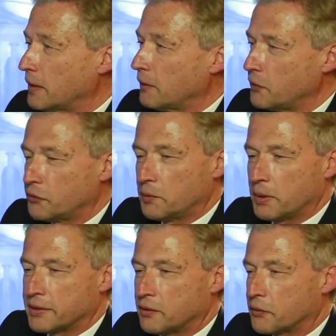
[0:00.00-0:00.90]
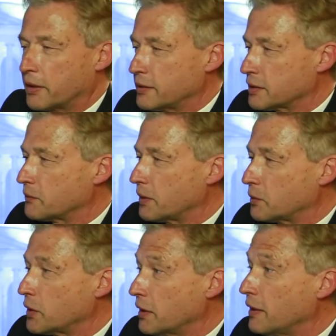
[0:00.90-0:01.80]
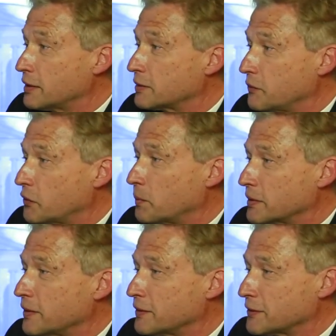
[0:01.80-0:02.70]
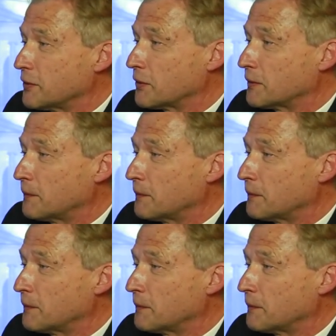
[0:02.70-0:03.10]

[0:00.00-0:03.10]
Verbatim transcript: 50% of the cases they realize 50% is not.